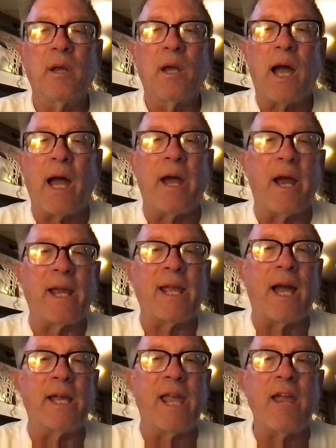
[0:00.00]

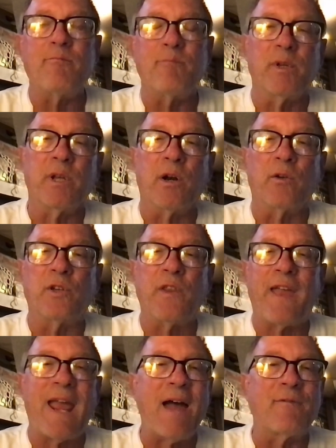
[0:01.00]
I gave them, do
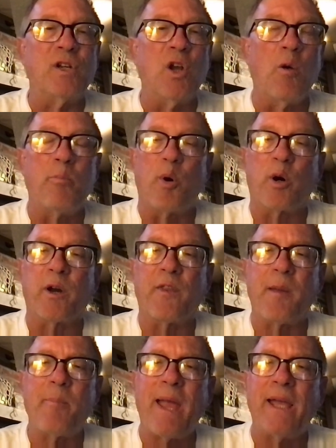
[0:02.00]
they have a notebook? Are
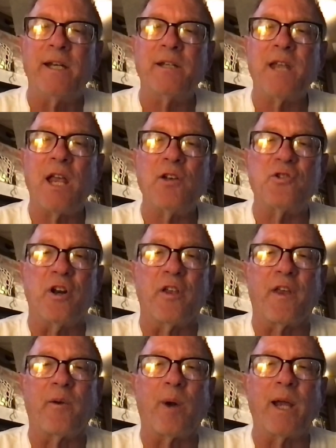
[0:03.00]
they paying attention? Are
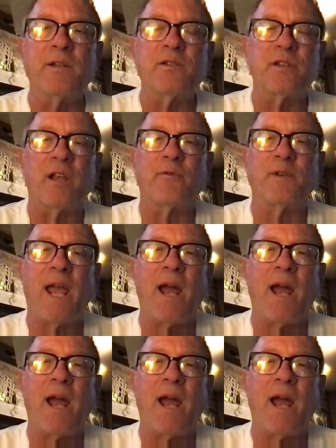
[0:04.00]
they writing stuff down?